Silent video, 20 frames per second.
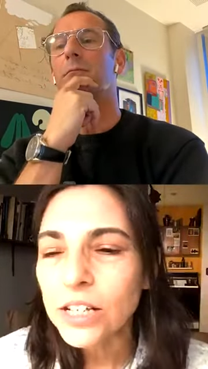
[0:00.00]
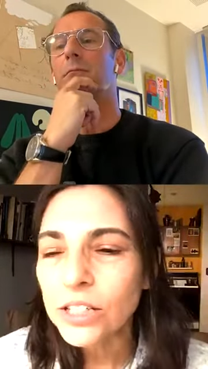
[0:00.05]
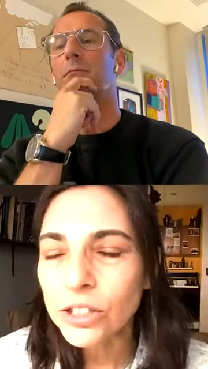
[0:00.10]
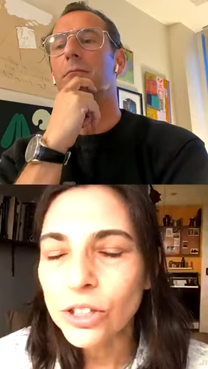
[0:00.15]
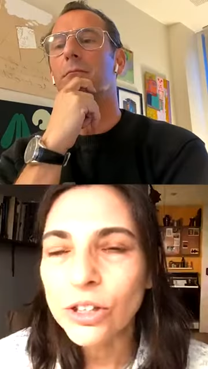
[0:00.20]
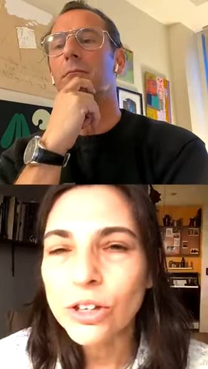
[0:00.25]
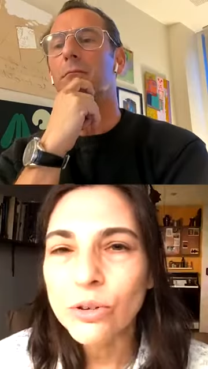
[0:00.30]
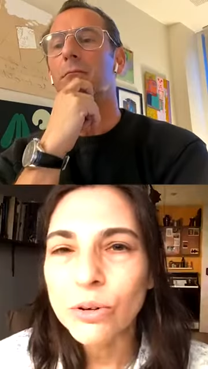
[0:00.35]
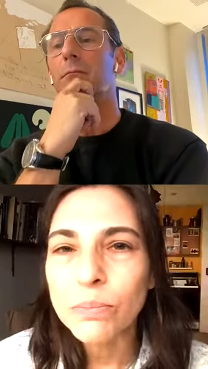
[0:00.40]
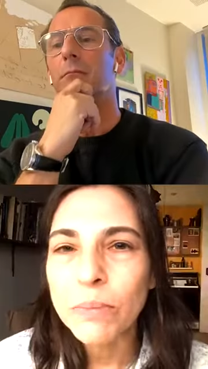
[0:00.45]

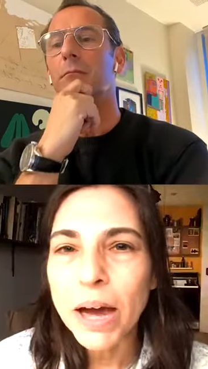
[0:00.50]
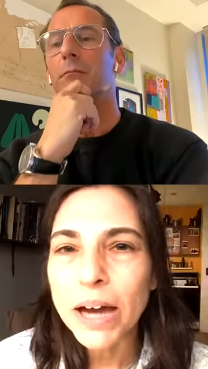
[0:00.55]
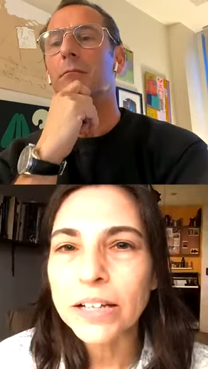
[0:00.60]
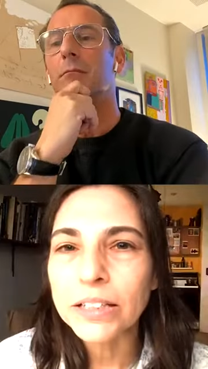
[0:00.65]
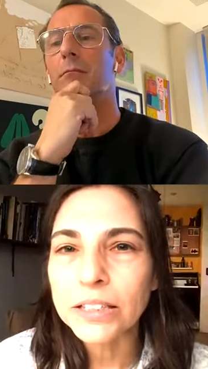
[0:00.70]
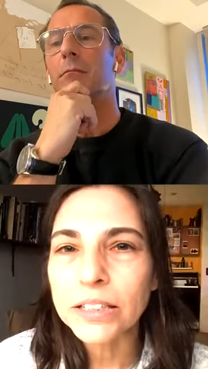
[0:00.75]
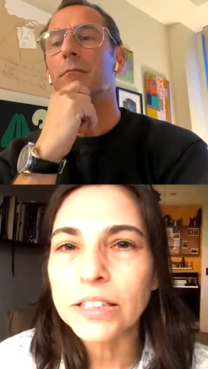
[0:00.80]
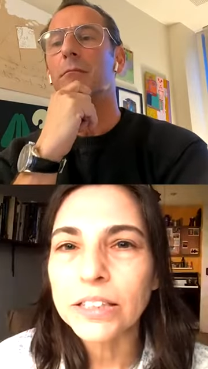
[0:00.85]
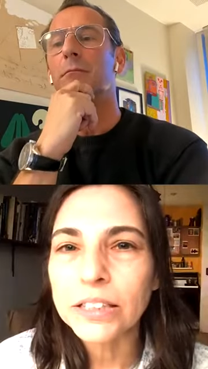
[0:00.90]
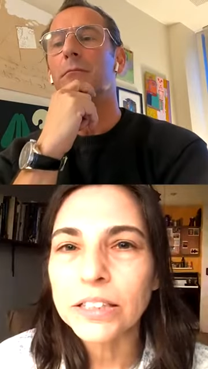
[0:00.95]
Speaker 1: So there were
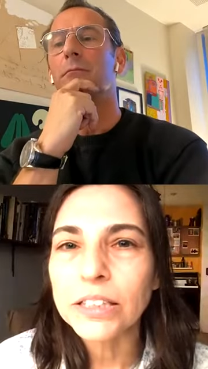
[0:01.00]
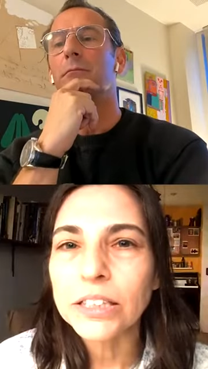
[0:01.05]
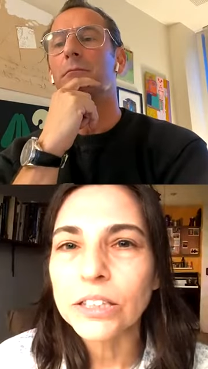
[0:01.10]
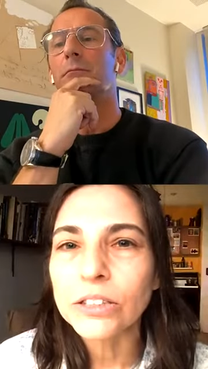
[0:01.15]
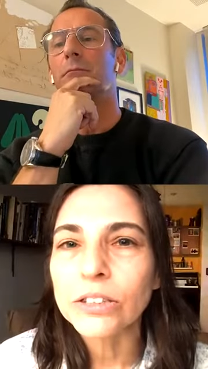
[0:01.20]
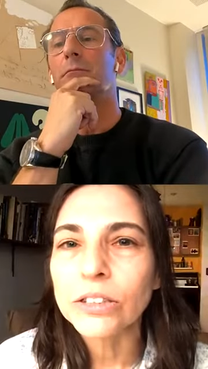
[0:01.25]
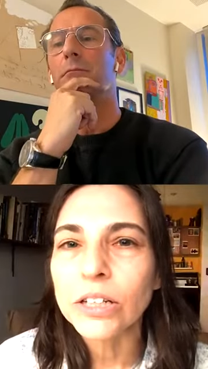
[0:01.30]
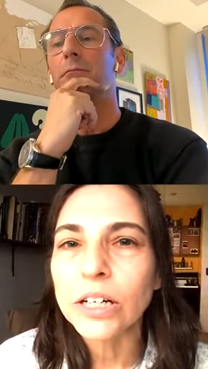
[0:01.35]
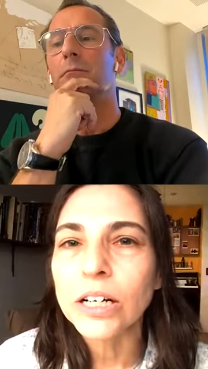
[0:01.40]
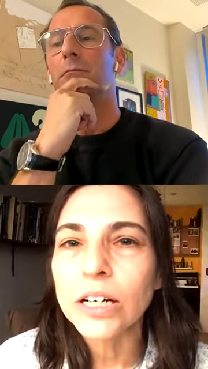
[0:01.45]
magazines
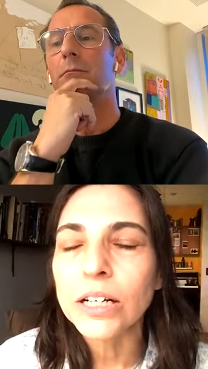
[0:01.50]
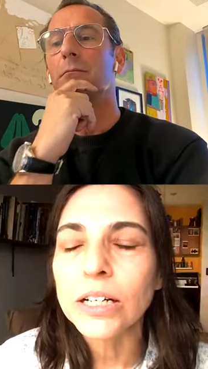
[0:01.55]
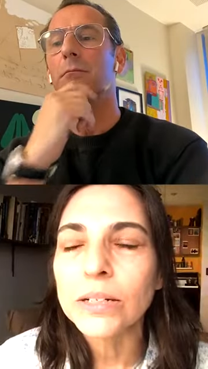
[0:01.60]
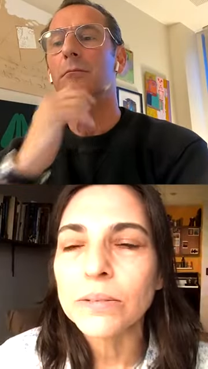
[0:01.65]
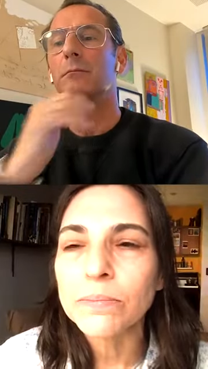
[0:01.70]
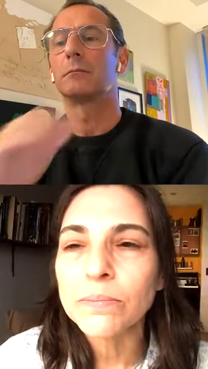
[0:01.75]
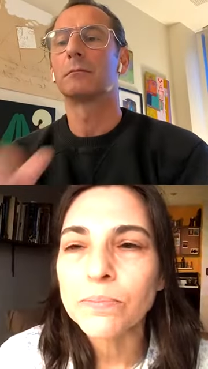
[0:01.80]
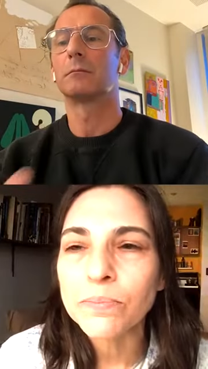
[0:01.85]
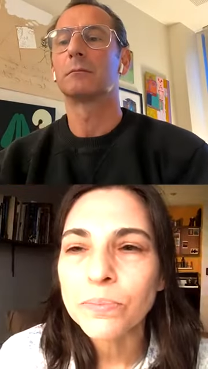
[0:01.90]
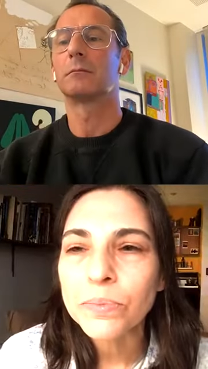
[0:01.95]
here.
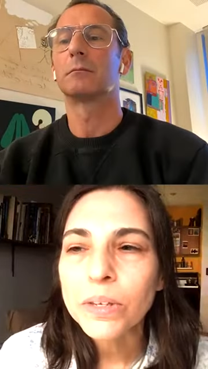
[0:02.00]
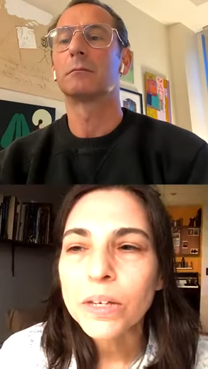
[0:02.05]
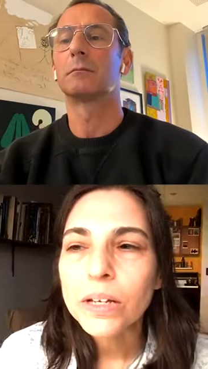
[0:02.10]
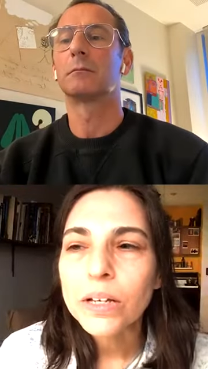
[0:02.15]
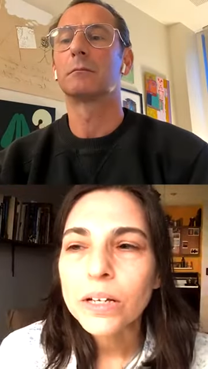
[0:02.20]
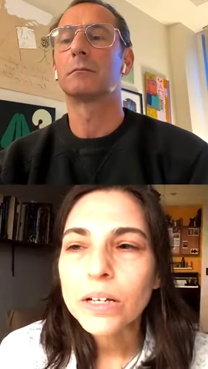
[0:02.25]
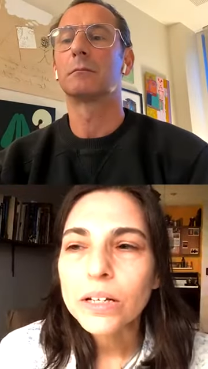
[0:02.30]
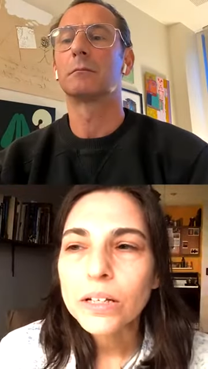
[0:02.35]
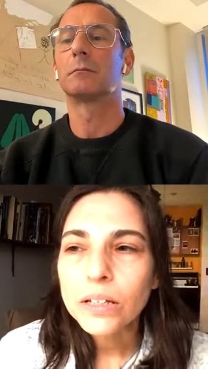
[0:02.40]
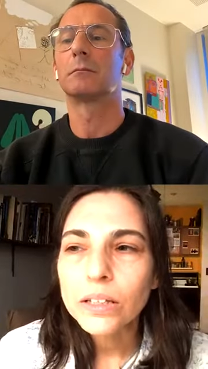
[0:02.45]
Um,
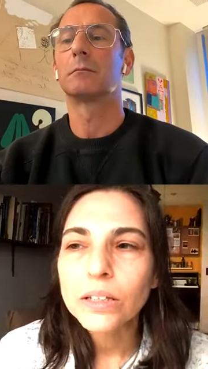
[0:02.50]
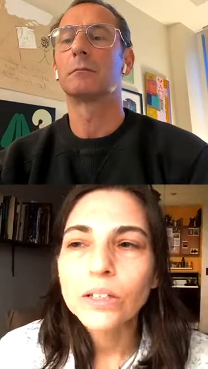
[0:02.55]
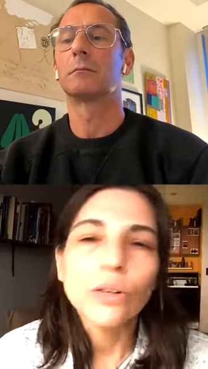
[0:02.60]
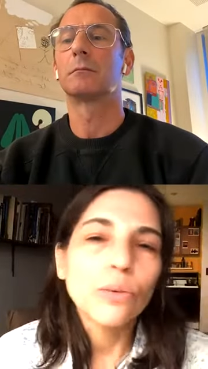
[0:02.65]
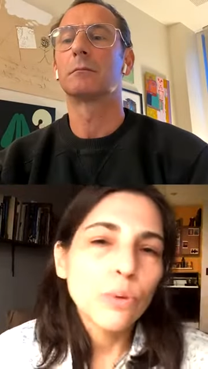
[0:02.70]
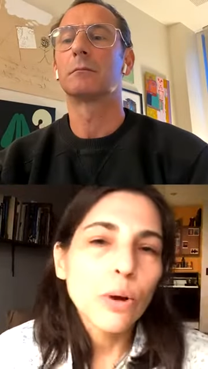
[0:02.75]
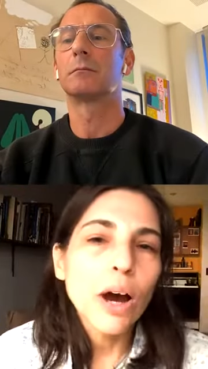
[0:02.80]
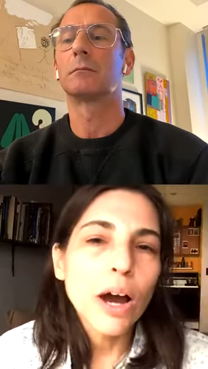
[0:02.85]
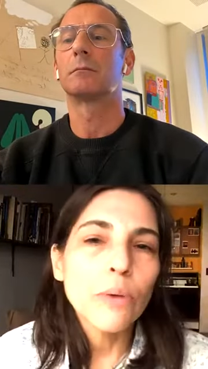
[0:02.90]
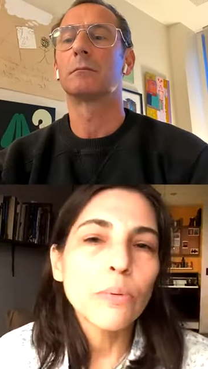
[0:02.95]
you know
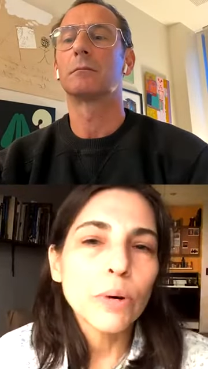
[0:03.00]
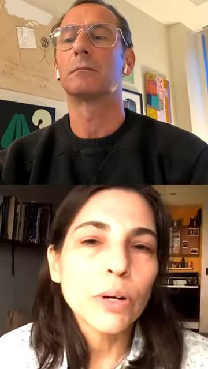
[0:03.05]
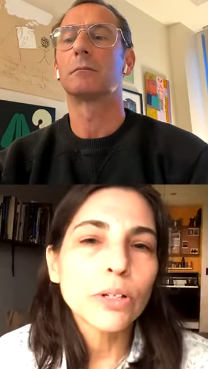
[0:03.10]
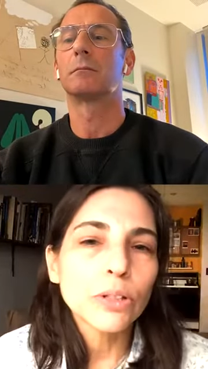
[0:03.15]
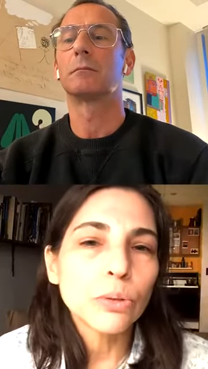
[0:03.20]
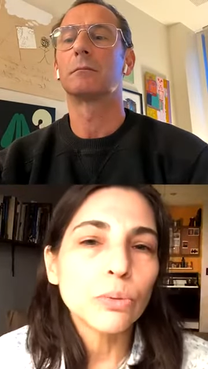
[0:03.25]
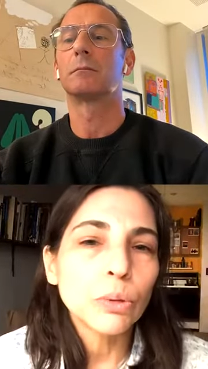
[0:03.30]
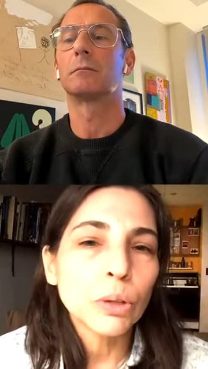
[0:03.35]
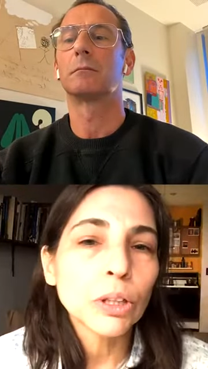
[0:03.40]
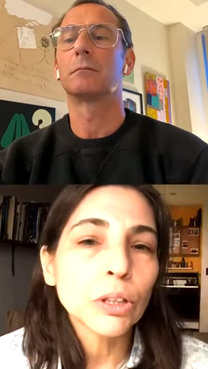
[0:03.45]
where I
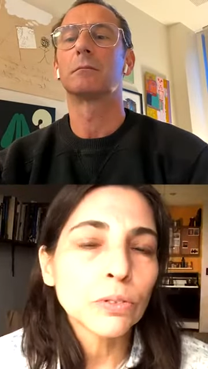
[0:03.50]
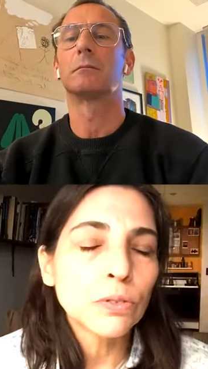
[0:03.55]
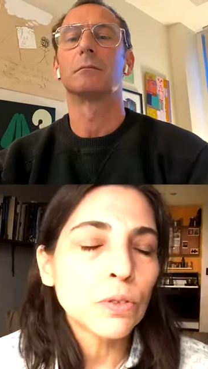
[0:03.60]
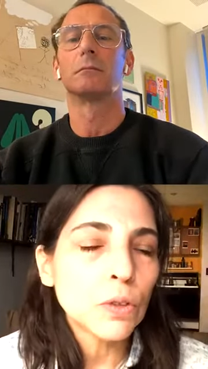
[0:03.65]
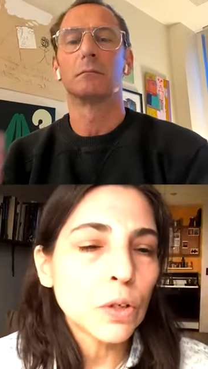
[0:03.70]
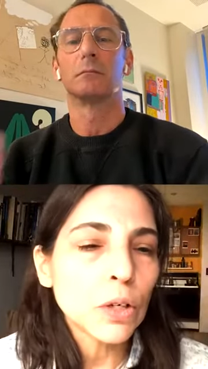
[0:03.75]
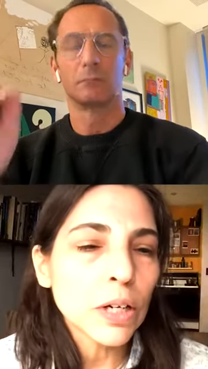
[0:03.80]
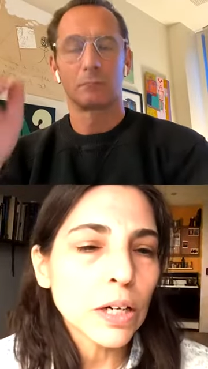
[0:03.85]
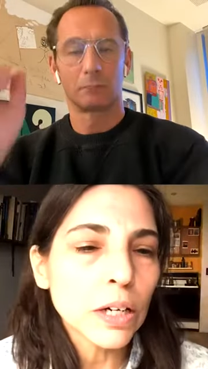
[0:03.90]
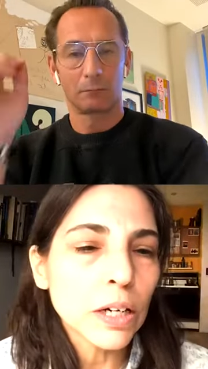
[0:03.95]
wanted to work
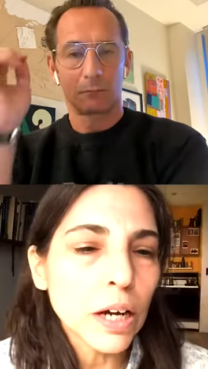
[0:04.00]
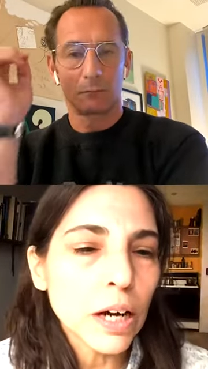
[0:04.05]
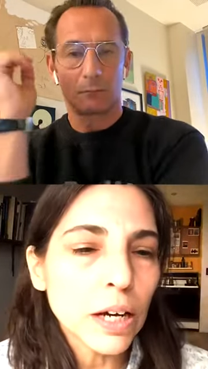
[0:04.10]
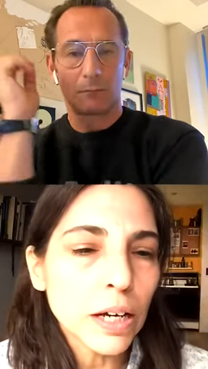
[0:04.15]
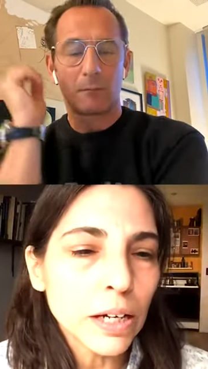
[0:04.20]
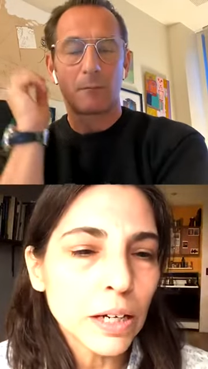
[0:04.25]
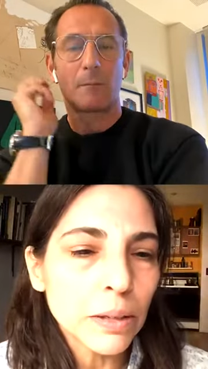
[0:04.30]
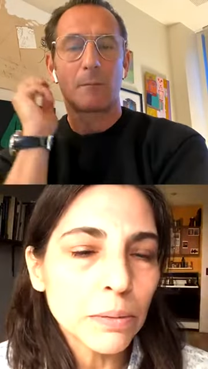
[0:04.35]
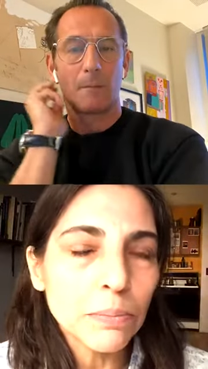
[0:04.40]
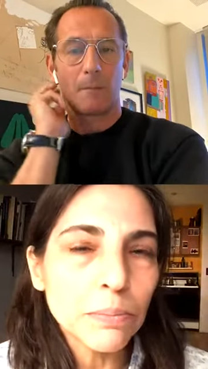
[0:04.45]
for,
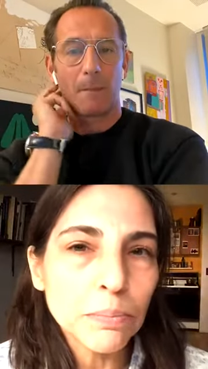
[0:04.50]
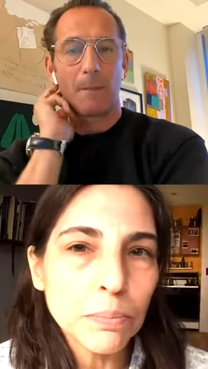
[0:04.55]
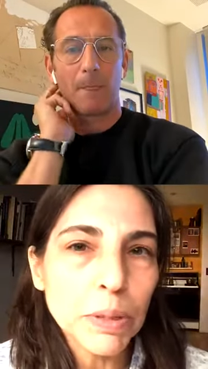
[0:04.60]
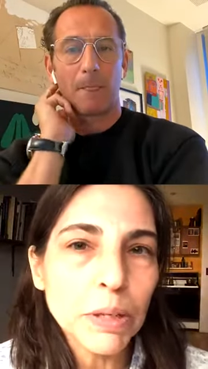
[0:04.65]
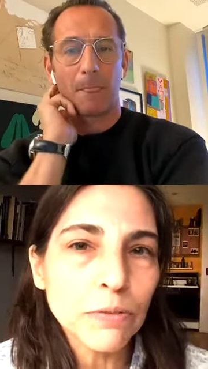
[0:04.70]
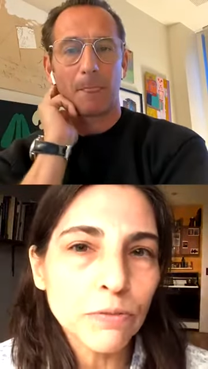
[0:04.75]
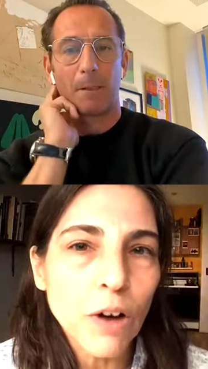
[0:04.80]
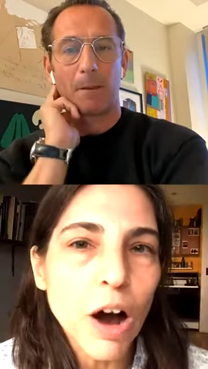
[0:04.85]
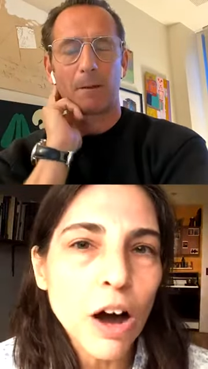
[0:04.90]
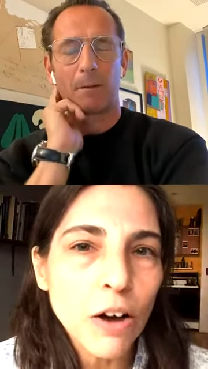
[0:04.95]
um,
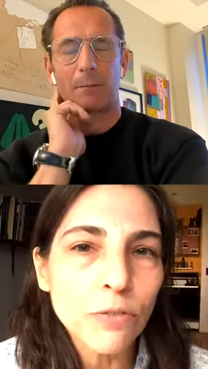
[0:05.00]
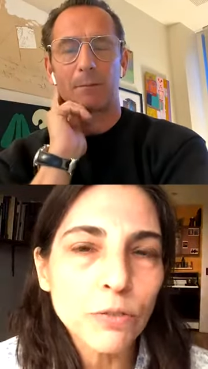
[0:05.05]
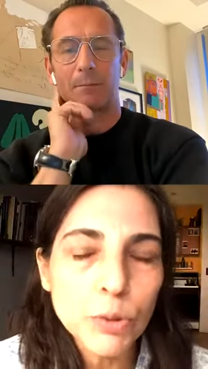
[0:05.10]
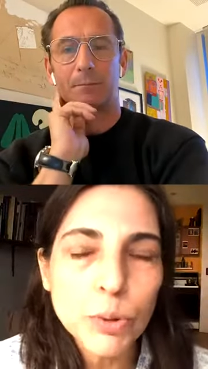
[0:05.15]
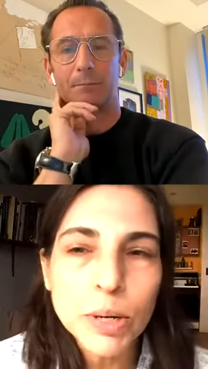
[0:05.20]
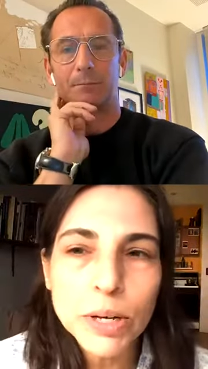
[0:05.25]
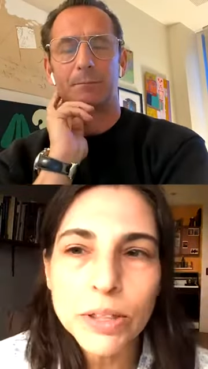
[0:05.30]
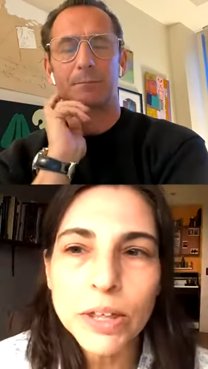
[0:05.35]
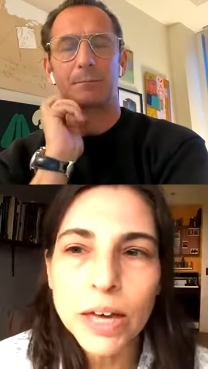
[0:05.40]
be involved with,